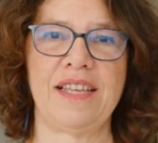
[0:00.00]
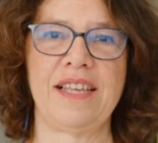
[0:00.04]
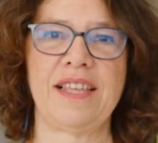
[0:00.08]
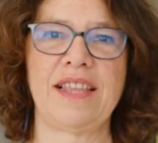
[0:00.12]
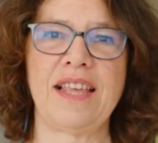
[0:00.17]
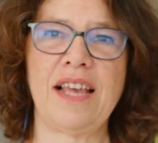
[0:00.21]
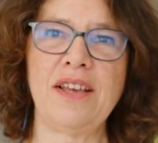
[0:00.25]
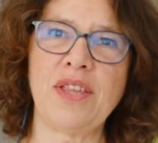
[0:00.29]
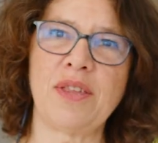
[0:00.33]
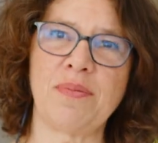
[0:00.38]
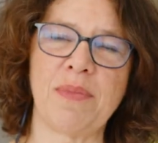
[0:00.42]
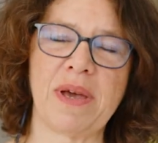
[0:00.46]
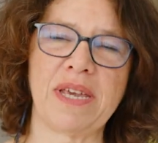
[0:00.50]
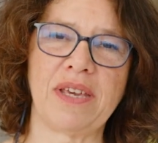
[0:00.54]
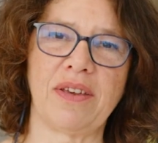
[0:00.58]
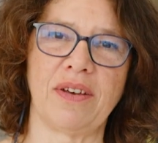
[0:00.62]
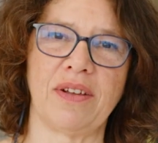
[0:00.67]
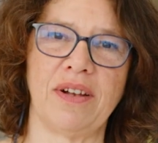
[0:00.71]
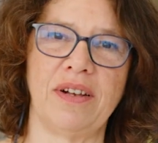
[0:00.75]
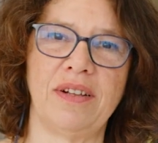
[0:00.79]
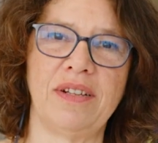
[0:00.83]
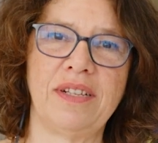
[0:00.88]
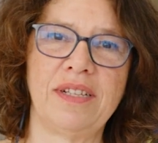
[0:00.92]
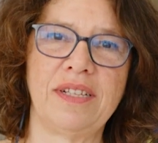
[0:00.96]
Thanks,
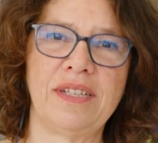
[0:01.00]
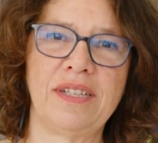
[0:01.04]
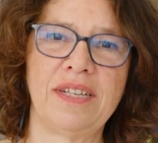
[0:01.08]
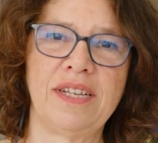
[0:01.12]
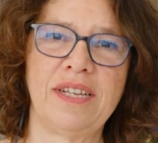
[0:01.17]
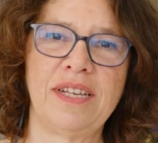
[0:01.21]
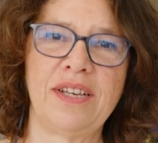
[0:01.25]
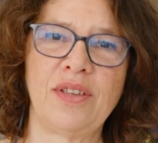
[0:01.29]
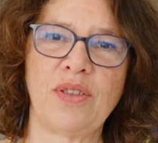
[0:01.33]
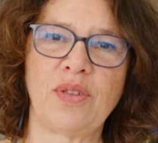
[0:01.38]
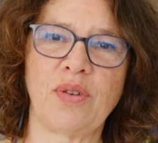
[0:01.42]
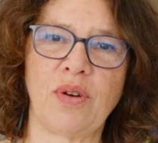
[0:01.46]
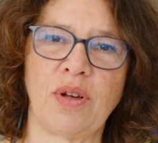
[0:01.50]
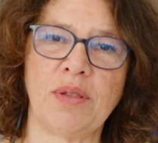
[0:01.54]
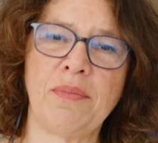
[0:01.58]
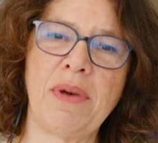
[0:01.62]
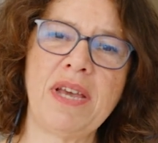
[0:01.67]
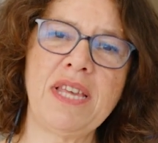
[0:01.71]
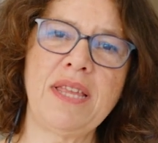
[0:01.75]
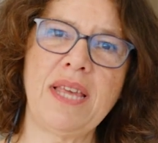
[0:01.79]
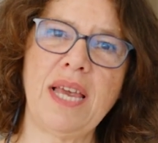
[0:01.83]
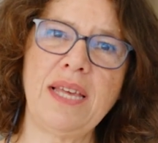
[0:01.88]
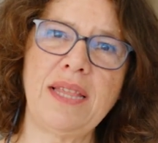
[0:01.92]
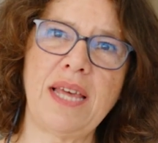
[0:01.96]
Michael. So on
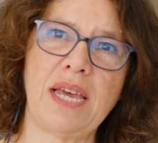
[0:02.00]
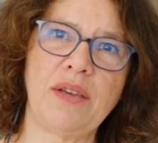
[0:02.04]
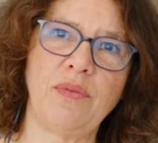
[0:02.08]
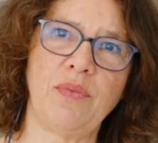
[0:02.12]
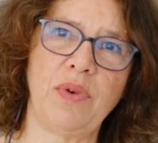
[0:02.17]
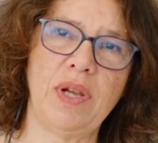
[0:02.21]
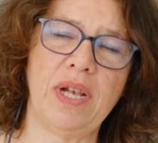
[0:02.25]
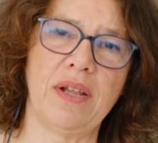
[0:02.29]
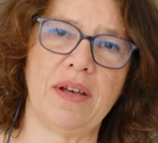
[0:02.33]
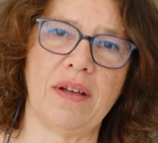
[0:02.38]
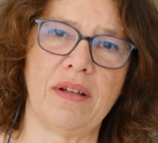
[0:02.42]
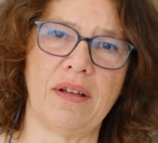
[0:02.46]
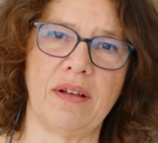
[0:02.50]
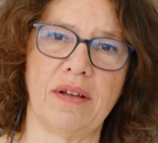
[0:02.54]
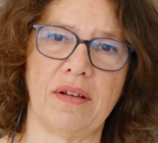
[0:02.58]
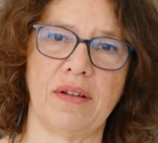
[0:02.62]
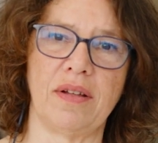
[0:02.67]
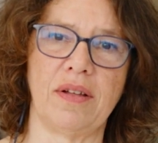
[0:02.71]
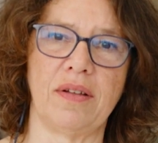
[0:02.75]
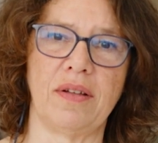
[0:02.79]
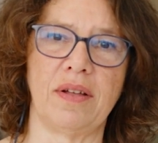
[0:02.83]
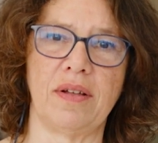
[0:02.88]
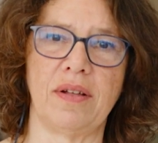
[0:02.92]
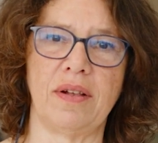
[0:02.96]
my side, I will
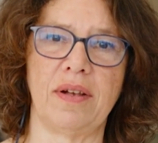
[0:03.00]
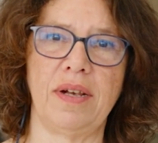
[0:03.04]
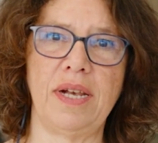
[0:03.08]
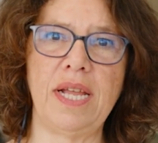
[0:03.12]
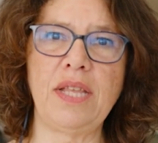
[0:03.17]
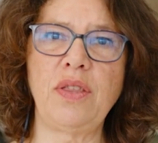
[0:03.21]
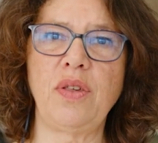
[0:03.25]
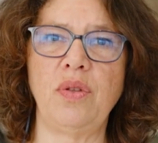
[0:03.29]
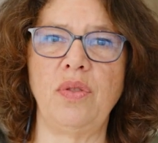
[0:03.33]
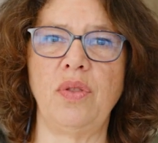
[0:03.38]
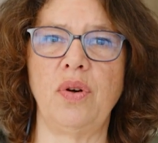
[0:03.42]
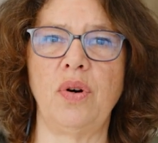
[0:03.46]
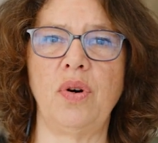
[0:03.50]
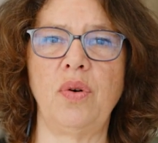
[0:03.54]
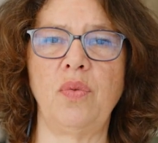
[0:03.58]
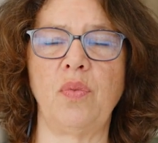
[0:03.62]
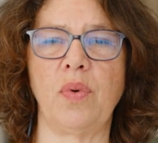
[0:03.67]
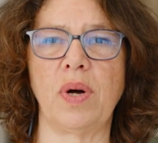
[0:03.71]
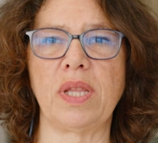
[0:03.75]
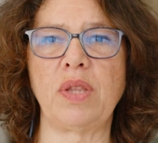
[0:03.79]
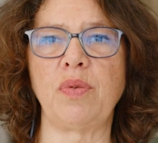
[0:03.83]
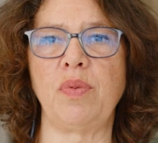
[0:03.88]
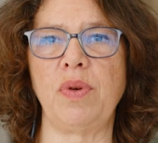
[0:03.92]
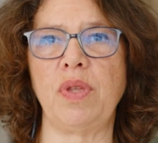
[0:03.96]
uh, let you know
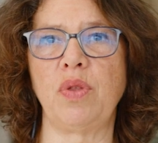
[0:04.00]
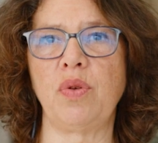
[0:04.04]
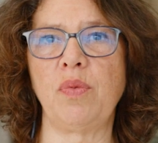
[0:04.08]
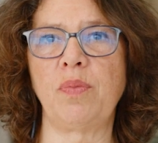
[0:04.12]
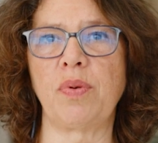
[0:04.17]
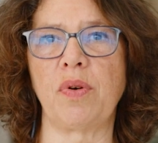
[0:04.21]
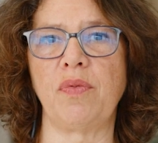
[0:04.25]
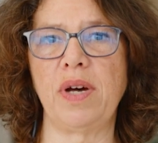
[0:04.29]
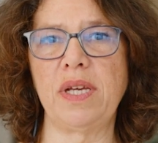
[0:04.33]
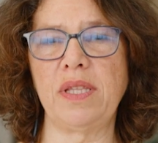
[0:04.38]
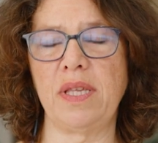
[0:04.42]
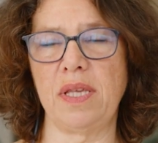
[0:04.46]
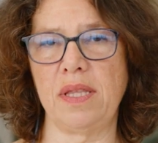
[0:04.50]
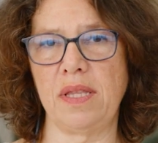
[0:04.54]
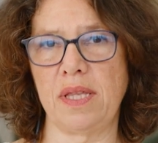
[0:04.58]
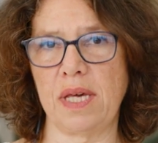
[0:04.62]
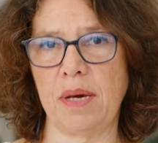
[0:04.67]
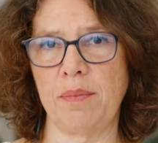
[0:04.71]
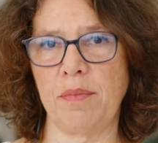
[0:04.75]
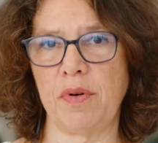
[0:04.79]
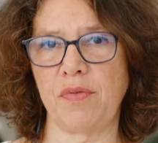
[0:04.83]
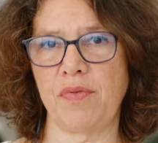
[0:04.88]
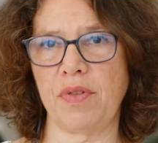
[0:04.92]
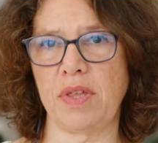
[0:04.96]
what we do provide in
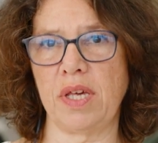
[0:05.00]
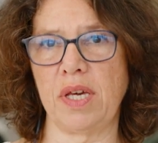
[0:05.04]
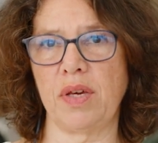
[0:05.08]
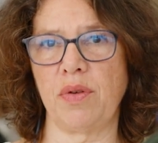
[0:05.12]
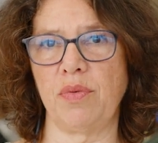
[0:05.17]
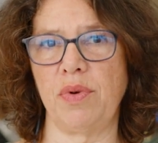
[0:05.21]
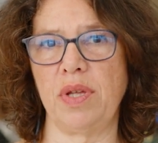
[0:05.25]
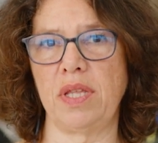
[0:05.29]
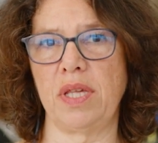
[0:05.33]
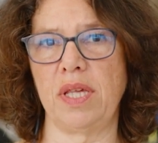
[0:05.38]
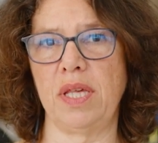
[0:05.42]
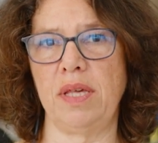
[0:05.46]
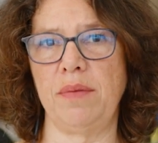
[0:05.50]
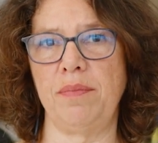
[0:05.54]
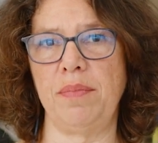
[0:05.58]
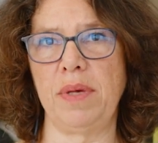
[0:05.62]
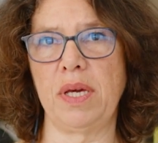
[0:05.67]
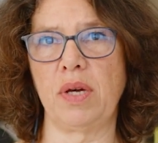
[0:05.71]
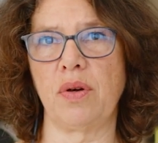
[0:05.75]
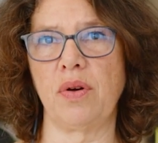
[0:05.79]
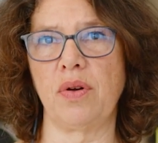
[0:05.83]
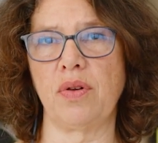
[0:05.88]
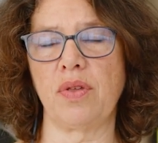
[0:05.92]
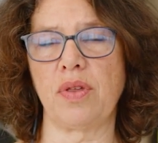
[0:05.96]
terms of security,
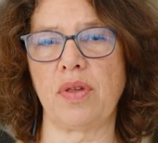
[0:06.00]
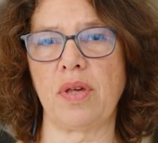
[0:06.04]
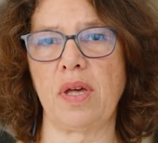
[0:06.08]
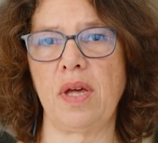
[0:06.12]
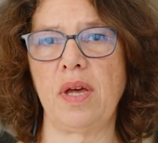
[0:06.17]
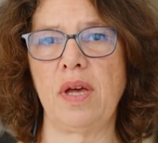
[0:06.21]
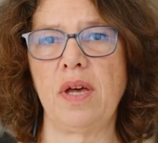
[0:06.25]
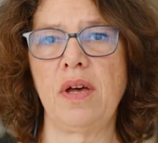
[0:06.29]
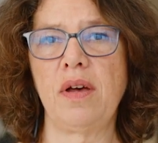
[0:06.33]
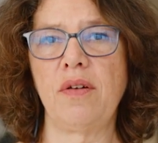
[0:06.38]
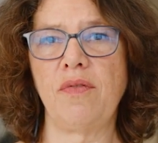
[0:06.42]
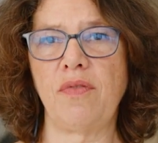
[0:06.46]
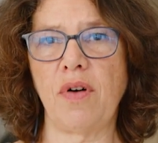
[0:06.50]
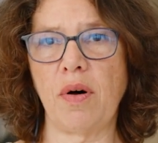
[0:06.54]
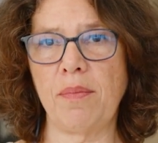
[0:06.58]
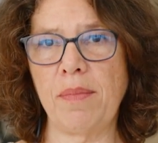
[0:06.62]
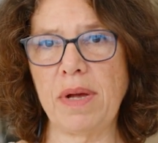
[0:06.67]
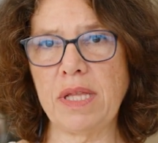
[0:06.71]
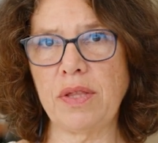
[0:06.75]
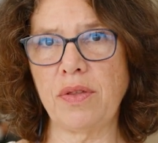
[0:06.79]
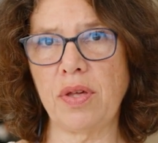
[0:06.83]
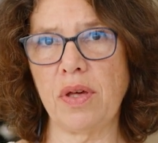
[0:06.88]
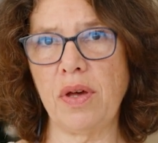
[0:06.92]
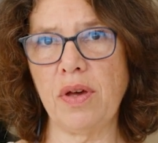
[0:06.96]
because for
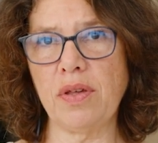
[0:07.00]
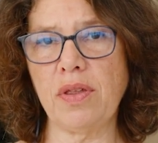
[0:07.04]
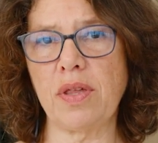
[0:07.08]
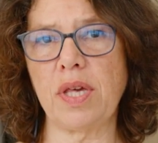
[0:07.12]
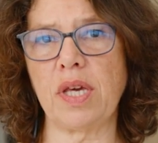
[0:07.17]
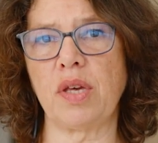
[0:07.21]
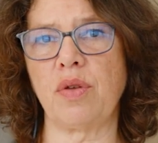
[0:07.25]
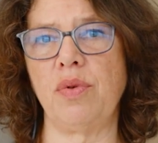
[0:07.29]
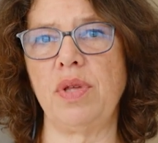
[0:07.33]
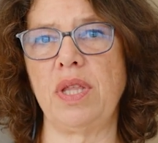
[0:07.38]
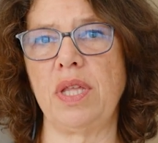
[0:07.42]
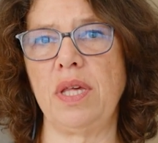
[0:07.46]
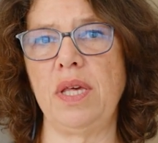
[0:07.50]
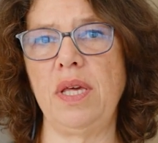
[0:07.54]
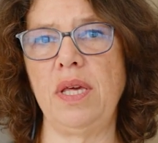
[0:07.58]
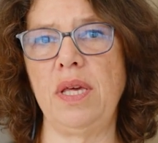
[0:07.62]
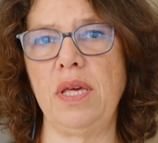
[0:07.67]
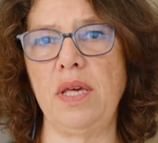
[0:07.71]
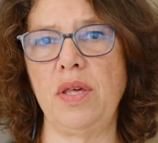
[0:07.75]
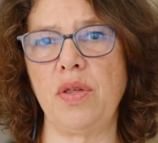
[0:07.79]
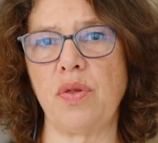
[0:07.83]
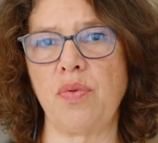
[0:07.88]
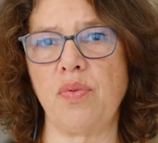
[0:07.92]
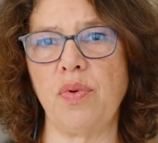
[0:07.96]
Matter, security
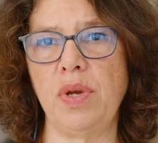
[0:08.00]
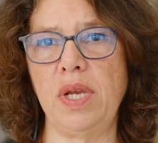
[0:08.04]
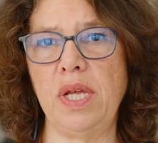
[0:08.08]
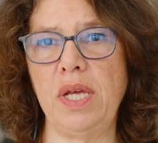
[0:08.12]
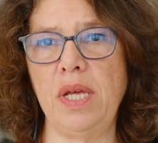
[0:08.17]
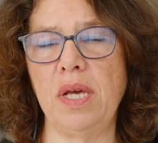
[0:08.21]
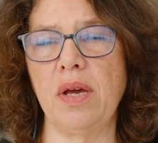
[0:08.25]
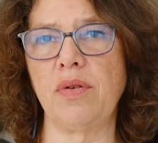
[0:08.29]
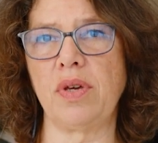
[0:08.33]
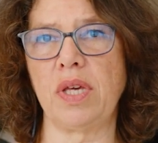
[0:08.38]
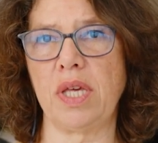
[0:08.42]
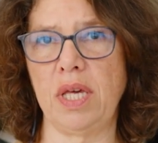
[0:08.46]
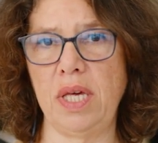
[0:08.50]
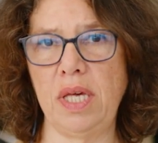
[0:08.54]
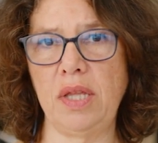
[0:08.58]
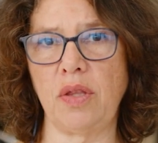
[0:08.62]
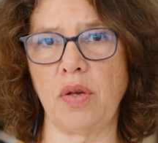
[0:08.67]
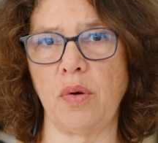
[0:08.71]
is really a key